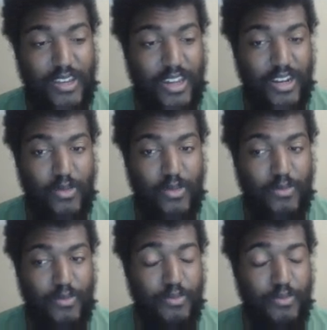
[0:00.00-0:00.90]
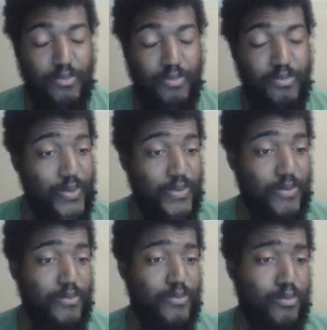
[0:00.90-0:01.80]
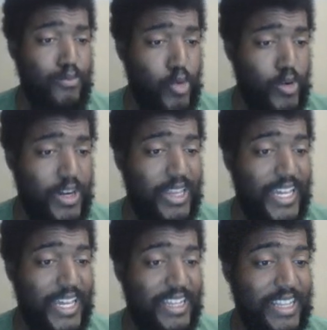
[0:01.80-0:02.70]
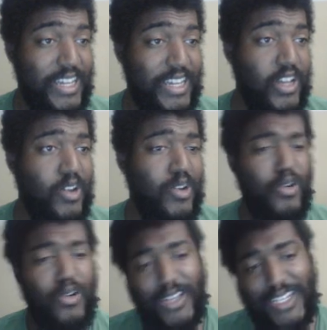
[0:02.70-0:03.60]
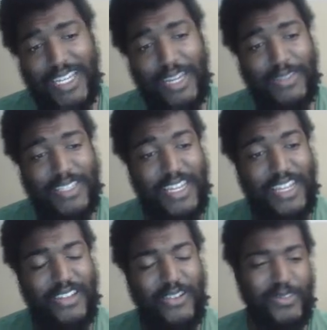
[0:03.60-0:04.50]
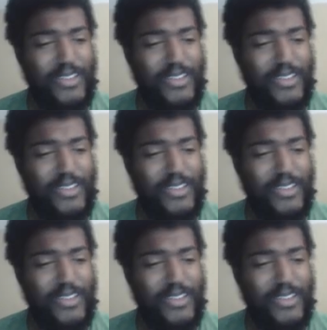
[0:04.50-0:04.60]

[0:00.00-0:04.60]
You know, both more than likely on the team's end.